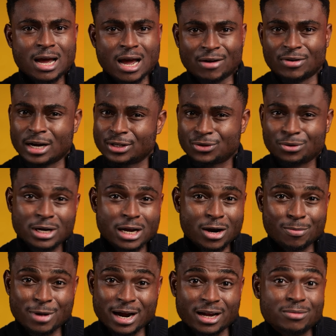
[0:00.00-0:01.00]
I've had to rely
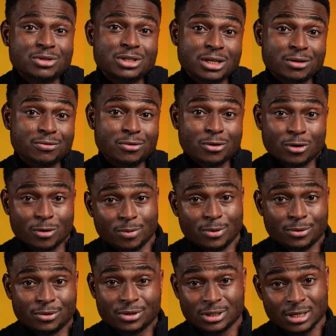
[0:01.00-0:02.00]
on my MTN for
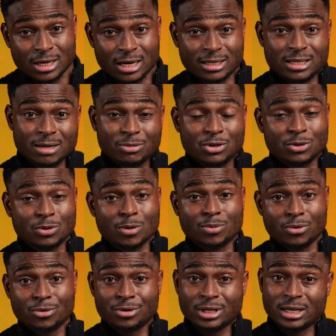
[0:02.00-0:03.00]
uploads. Attempts to
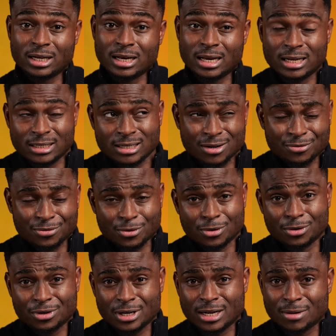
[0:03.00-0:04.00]
upload a less than
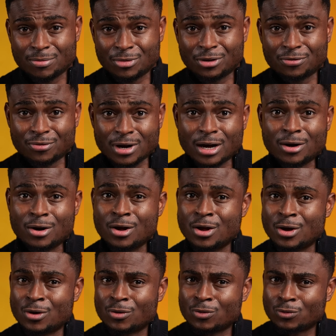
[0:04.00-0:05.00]
400 MB file
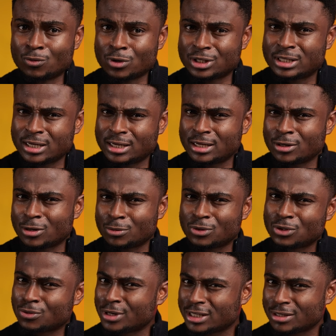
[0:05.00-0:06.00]
was taking up
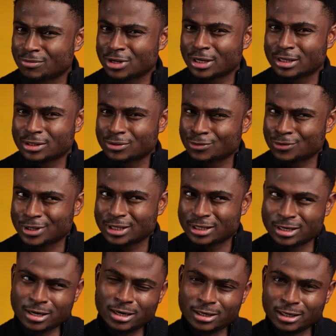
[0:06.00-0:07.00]
to 20 minutes with
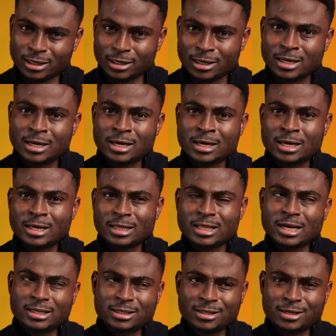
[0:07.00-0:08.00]
Starlink.
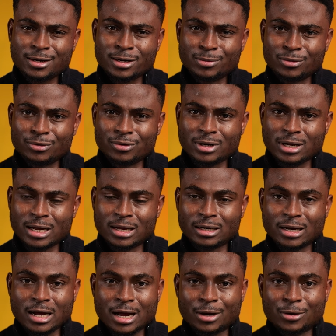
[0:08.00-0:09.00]
That's terrible,
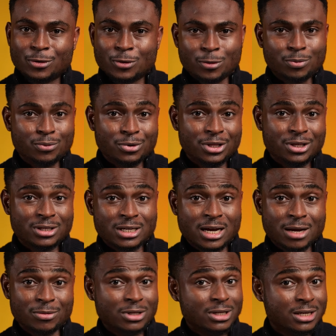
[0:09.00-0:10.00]
and I hope with
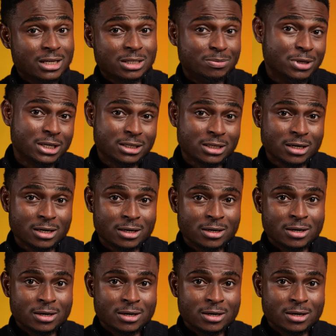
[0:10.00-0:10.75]
time it gets better,